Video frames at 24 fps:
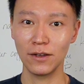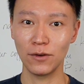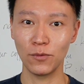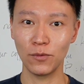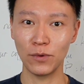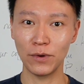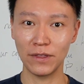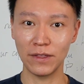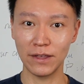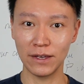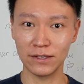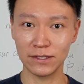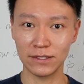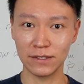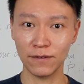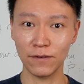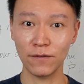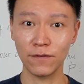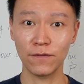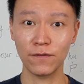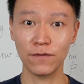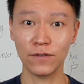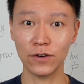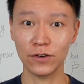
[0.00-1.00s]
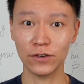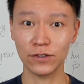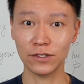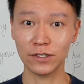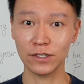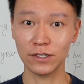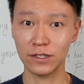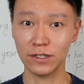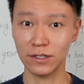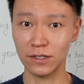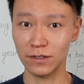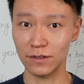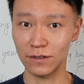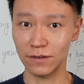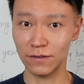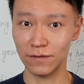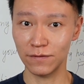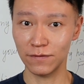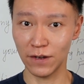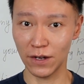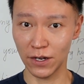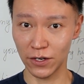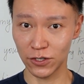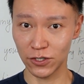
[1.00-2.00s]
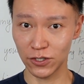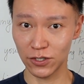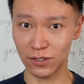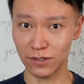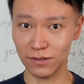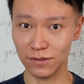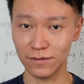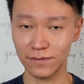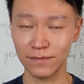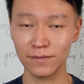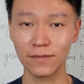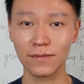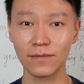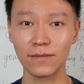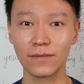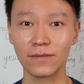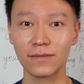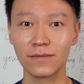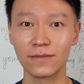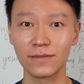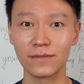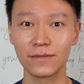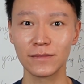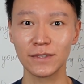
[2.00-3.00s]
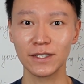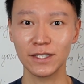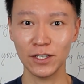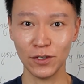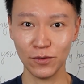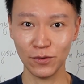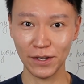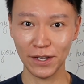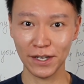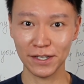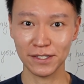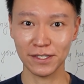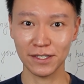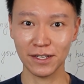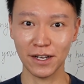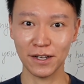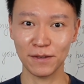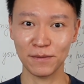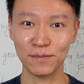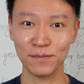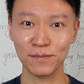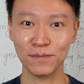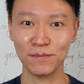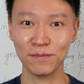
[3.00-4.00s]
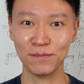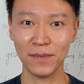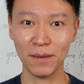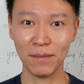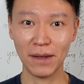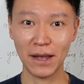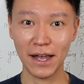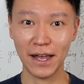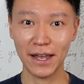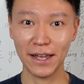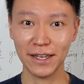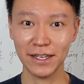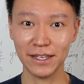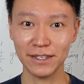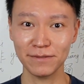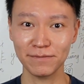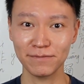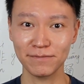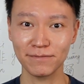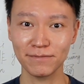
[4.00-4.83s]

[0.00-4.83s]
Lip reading: with its first function. See you next time. Bye bye.